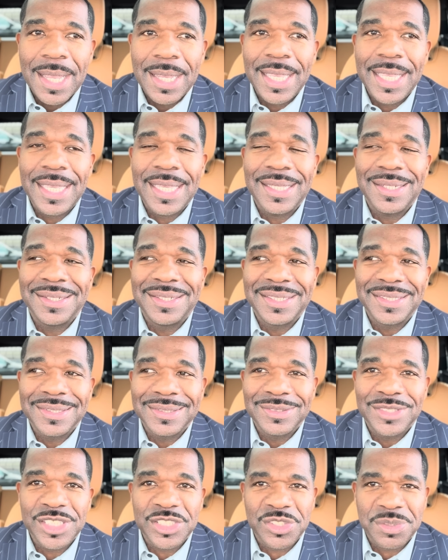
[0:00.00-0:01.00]
And
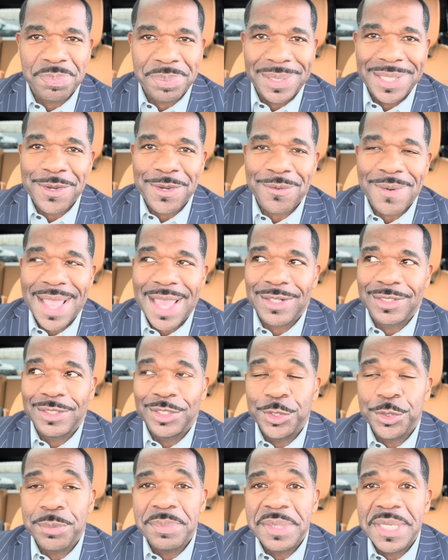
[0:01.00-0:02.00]
uh, just to play around a
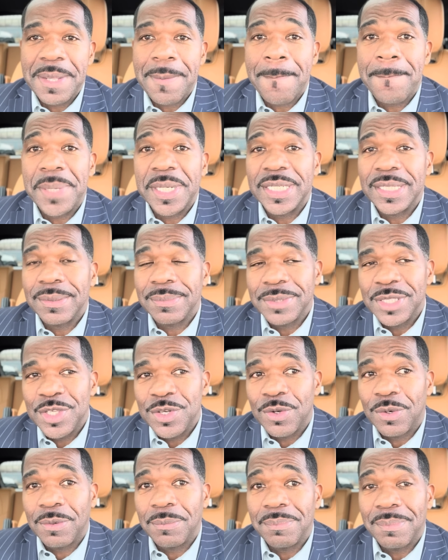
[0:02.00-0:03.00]
little bit, but you
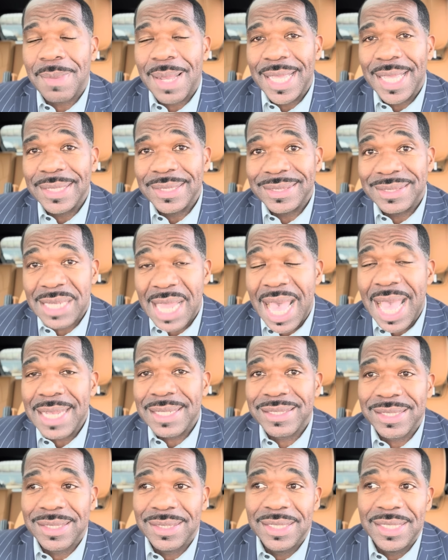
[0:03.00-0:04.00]
know, my
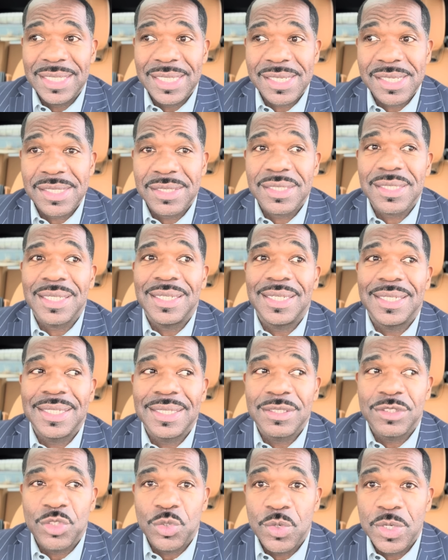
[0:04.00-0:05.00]
dot is
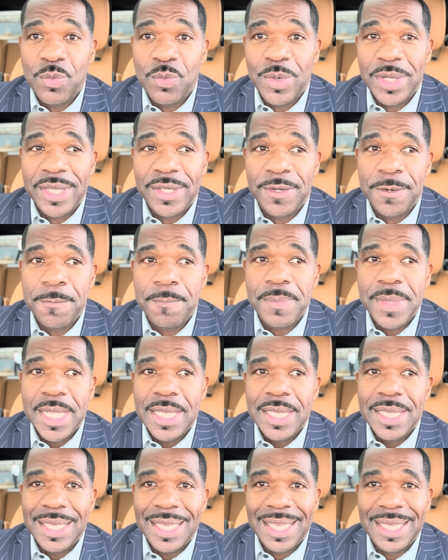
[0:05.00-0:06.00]
uh, doing well.
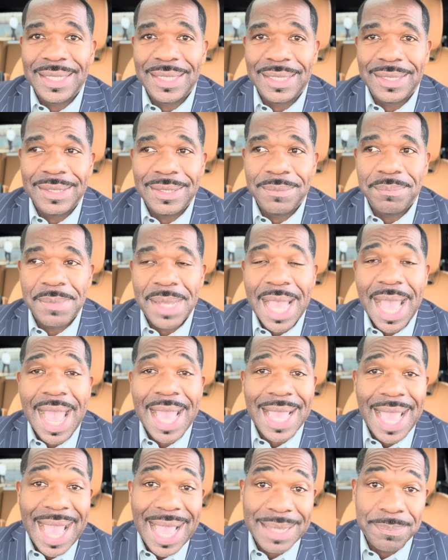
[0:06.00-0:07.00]
And um,
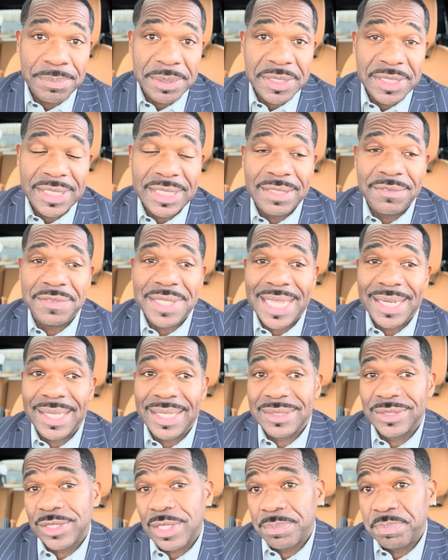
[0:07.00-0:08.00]
I, I believe that
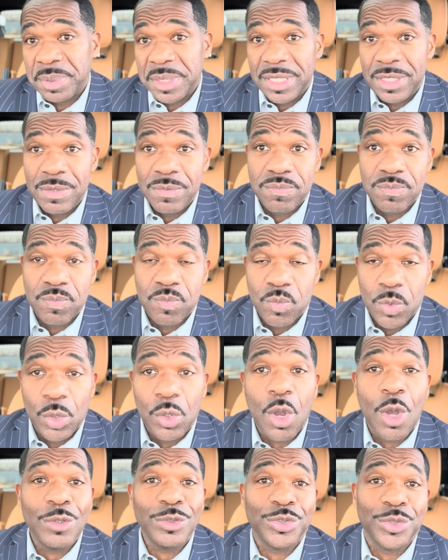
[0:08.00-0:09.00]
XRP
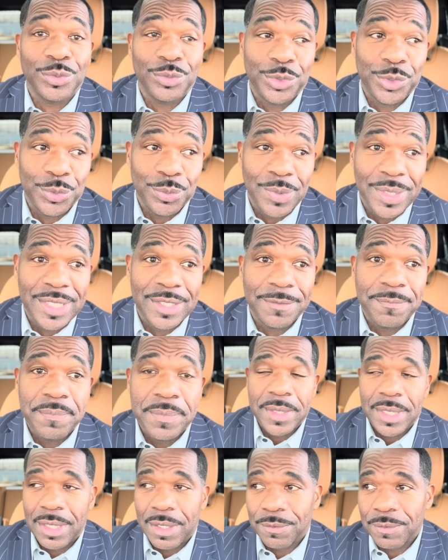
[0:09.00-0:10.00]
will also do well,
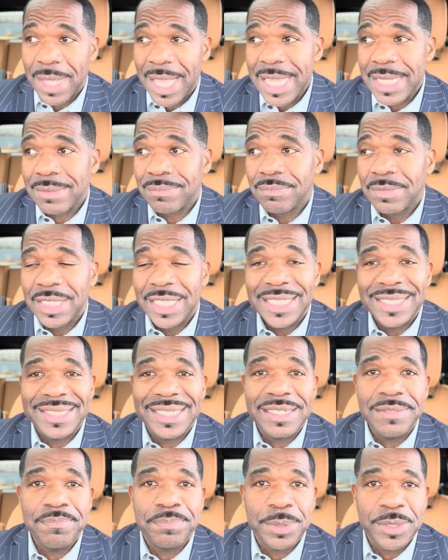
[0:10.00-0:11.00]
all right? It
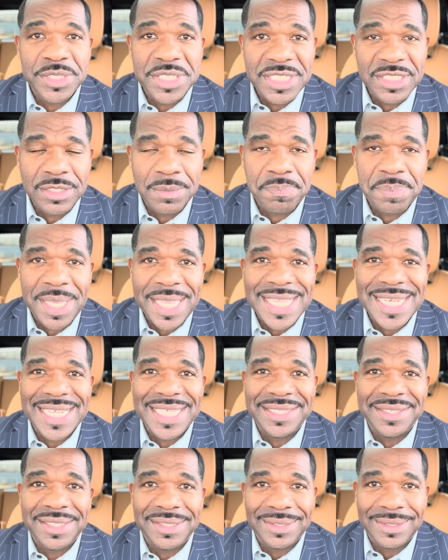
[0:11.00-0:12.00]
didn't participate
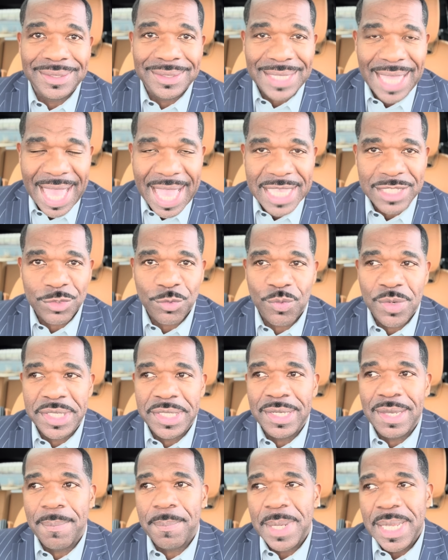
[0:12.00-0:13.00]
in the last
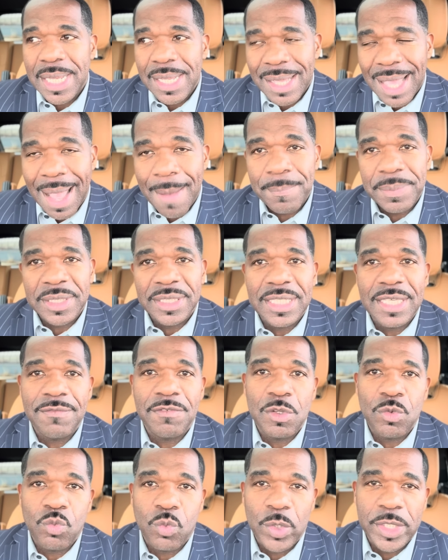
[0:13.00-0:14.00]
run up. I
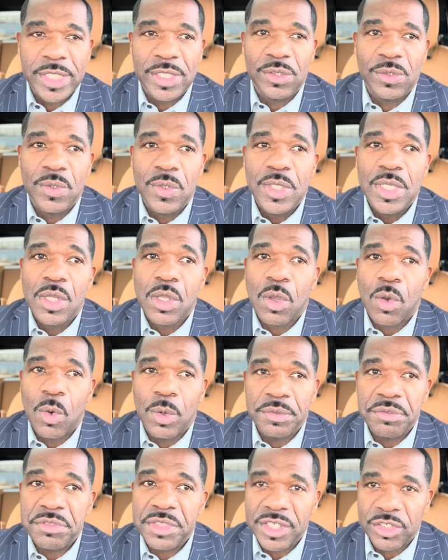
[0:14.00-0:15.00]
believe it will
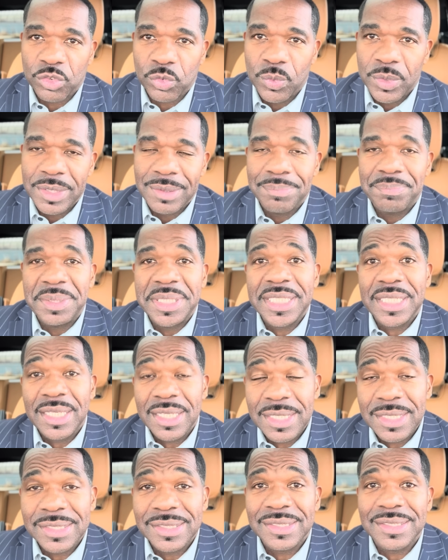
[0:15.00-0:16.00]
on this one
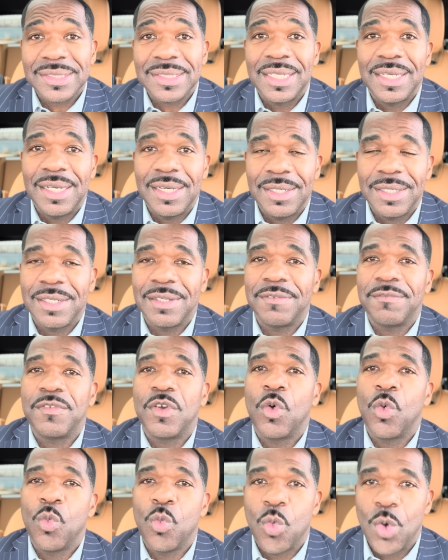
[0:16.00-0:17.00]
because
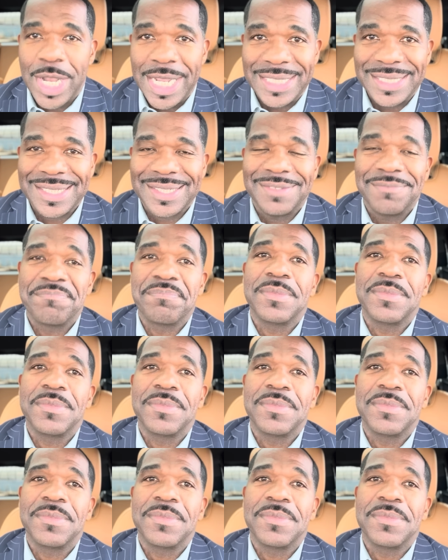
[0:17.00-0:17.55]
of what?